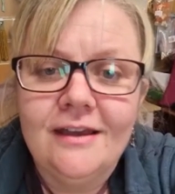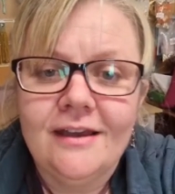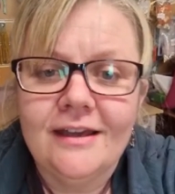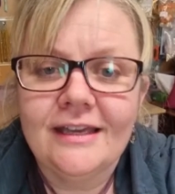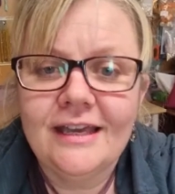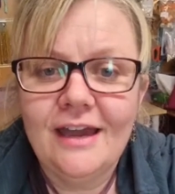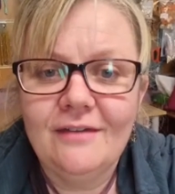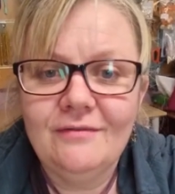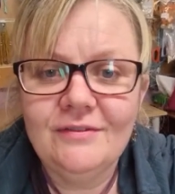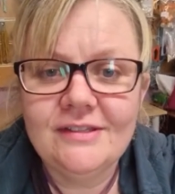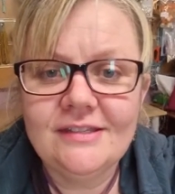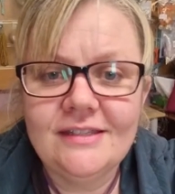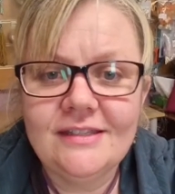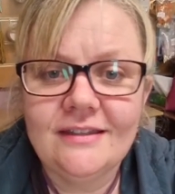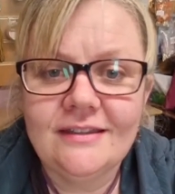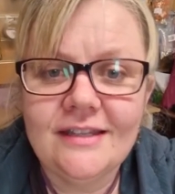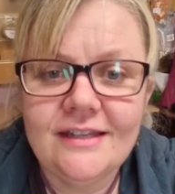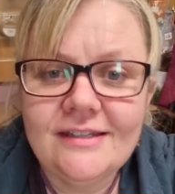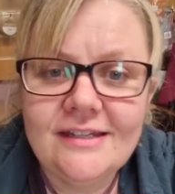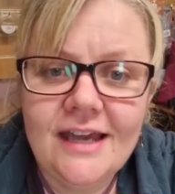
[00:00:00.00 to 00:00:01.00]
Kevin said
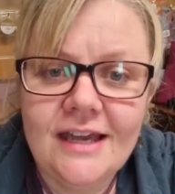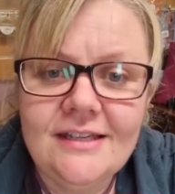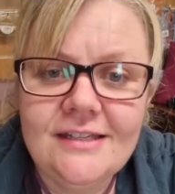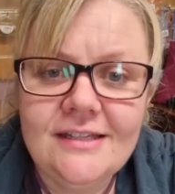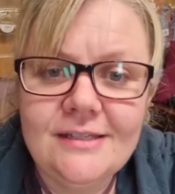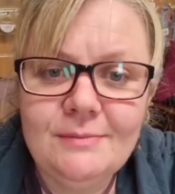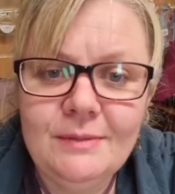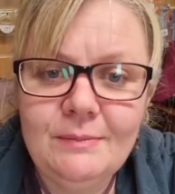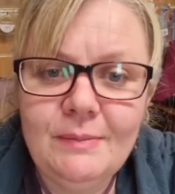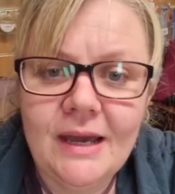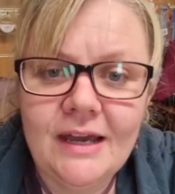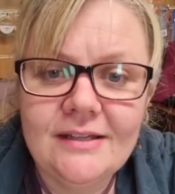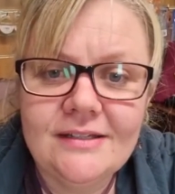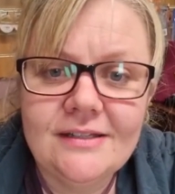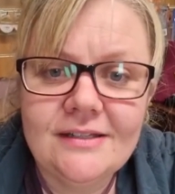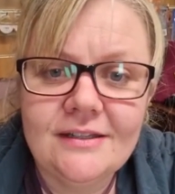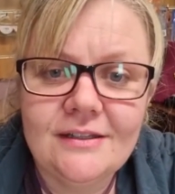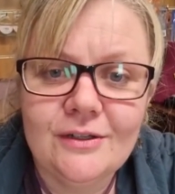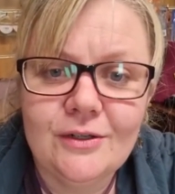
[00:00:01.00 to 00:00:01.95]
that takes me back to the